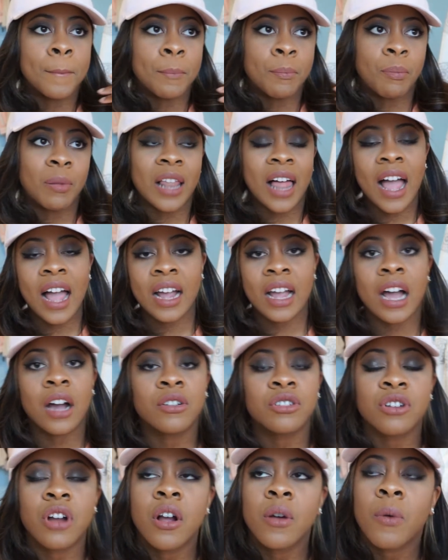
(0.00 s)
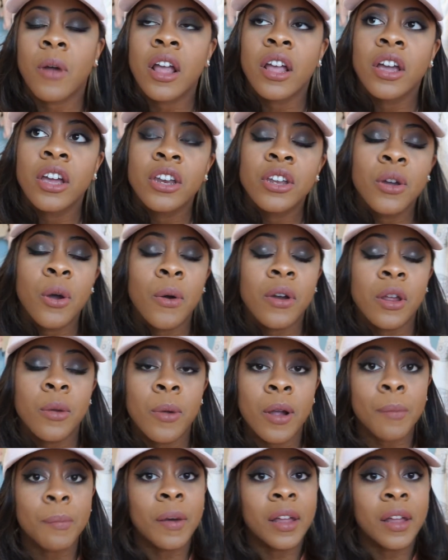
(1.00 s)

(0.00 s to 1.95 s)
blackout drunk where I couldn't go anywhere.